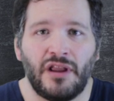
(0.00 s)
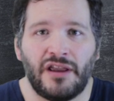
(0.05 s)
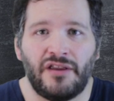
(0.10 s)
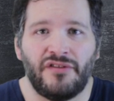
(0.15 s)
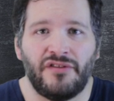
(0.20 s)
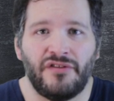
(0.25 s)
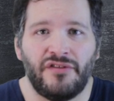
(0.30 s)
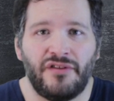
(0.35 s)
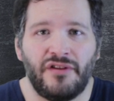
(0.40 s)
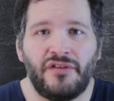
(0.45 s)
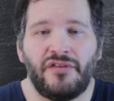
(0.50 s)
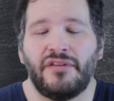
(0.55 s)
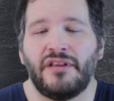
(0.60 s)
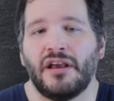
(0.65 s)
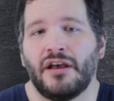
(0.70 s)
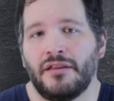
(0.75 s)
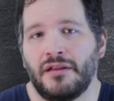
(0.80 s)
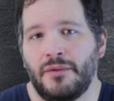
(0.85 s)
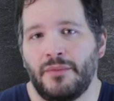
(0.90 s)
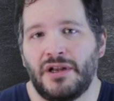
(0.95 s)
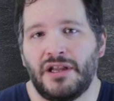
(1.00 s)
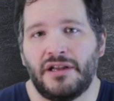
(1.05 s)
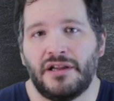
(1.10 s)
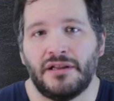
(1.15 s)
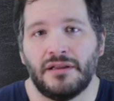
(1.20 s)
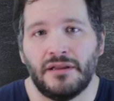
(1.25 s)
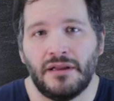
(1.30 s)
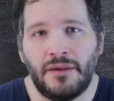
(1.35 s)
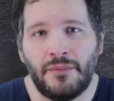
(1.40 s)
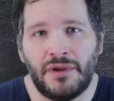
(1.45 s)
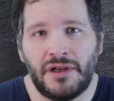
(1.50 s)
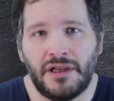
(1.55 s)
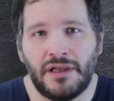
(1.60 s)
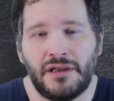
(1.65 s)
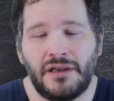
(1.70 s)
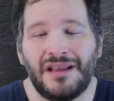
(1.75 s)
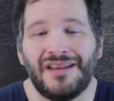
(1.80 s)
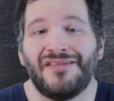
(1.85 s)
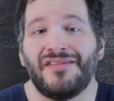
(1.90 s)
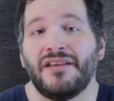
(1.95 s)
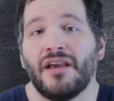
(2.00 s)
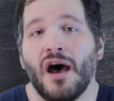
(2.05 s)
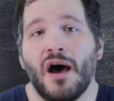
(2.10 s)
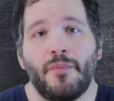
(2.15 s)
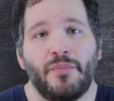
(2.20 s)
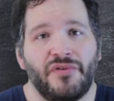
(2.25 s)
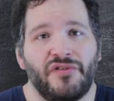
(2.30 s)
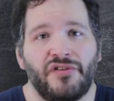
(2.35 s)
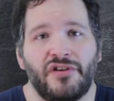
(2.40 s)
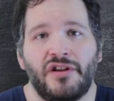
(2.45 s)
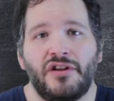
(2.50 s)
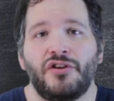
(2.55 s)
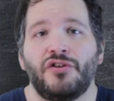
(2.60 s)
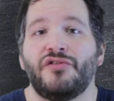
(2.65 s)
licenses, the unlimited and limited, is the opposite.